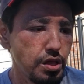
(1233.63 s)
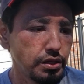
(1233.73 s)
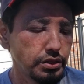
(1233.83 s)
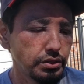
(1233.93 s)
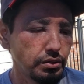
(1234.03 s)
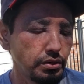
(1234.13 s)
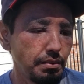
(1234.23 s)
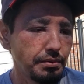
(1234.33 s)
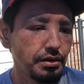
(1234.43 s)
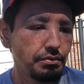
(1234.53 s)
So
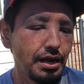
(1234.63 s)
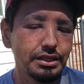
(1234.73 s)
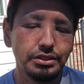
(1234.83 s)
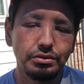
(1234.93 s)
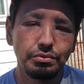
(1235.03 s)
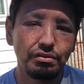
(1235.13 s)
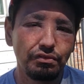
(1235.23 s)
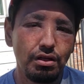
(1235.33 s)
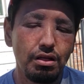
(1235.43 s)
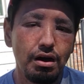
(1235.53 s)
I'm gonna ride until the wheels
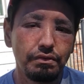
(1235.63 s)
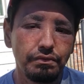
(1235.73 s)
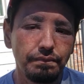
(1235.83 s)
fall off.